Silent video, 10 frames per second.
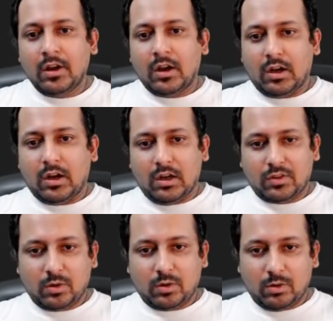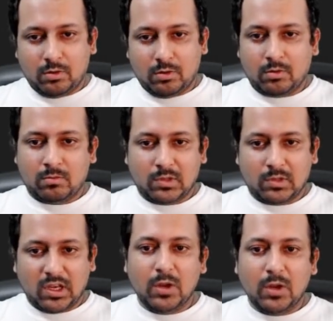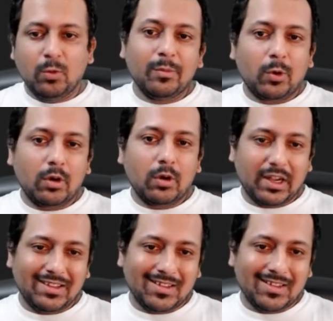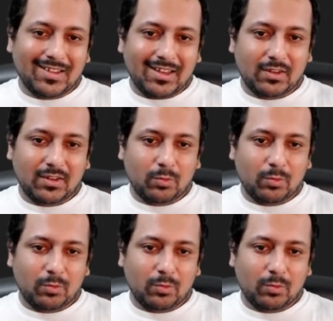So the new import in this case,